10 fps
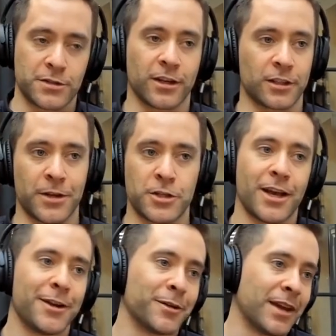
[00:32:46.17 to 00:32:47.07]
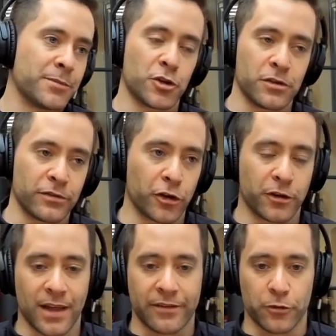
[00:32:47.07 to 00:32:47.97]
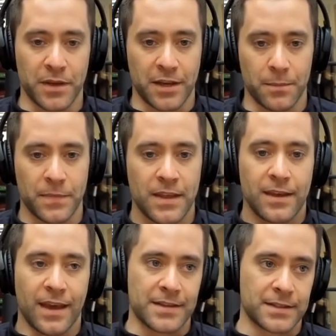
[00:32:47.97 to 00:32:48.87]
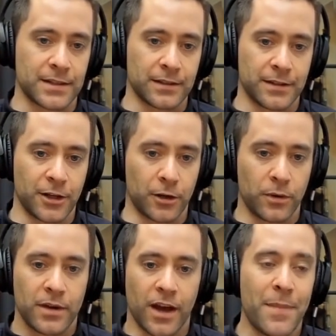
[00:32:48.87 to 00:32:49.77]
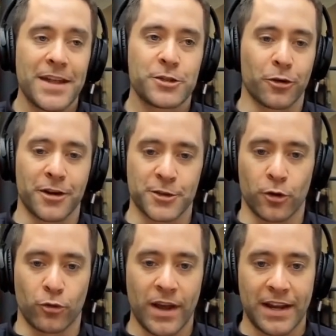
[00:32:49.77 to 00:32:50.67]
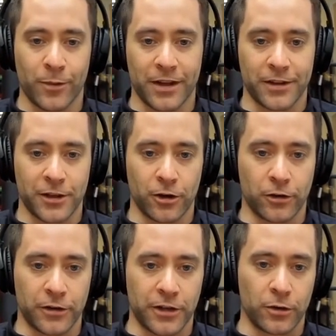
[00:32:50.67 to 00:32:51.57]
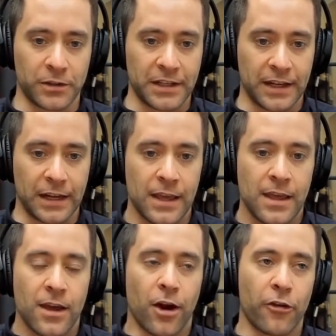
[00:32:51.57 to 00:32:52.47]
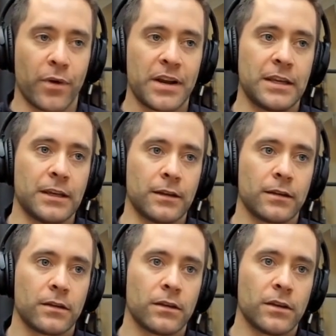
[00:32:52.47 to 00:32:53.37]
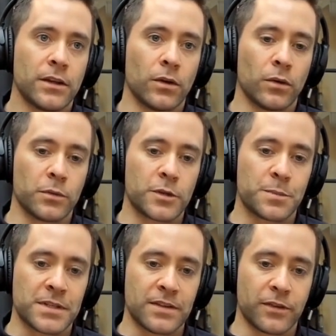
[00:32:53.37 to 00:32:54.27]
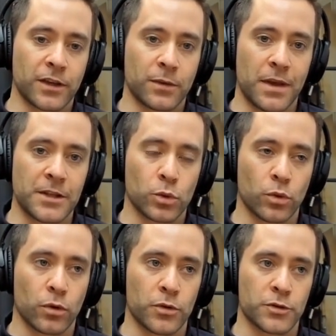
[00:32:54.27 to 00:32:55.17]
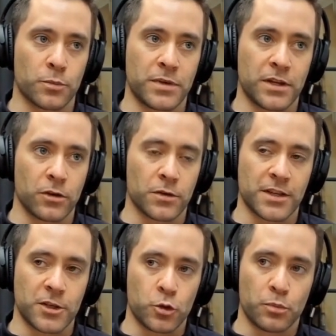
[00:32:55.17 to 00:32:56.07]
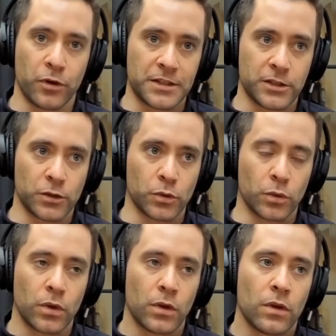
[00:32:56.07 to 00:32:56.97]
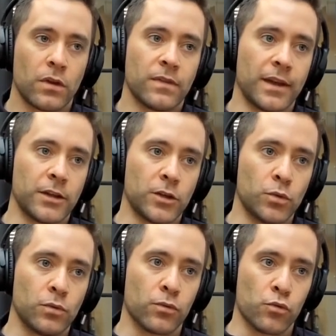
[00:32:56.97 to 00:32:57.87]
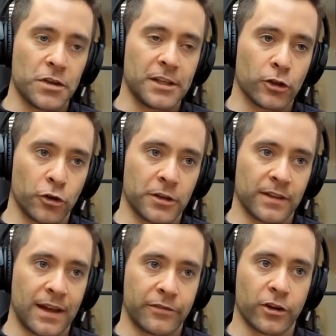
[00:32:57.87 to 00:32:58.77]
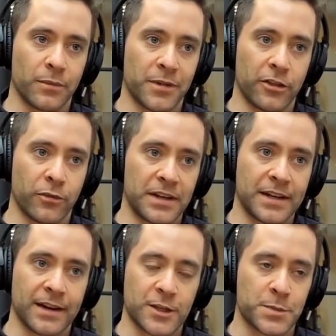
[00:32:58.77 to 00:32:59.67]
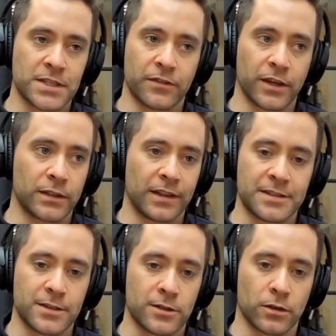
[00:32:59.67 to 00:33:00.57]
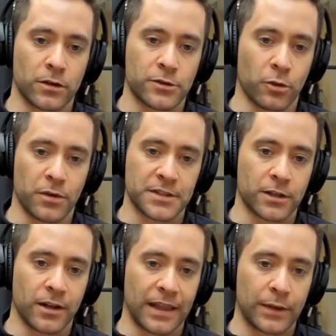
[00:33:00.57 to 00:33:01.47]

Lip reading: talked about John. Okay, I'm sure you've learned a lot from him as a mentor in his own right while you're, leading. Are there any, specific mentors or peers that you'd point to that you've really learned a lot from? And are there any kind of specific lessons or stories to call